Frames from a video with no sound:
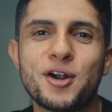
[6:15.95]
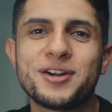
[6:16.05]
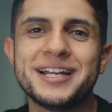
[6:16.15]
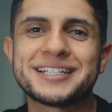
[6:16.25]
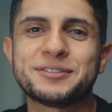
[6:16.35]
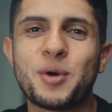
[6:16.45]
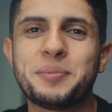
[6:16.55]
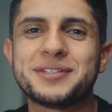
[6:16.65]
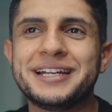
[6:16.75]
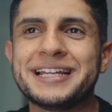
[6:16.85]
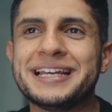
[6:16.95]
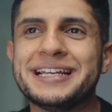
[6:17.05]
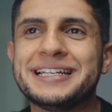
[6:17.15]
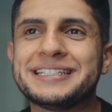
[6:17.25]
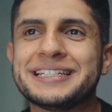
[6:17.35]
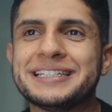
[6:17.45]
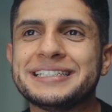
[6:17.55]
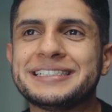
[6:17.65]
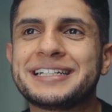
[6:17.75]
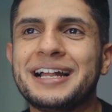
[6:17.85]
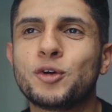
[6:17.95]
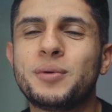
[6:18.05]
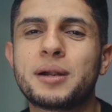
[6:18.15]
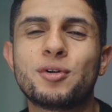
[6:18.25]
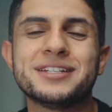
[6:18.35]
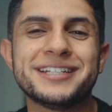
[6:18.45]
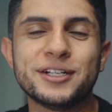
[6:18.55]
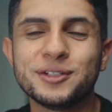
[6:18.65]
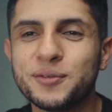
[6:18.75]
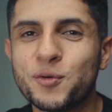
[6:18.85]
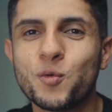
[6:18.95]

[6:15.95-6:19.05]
Our next website is Escalgubar Brazil,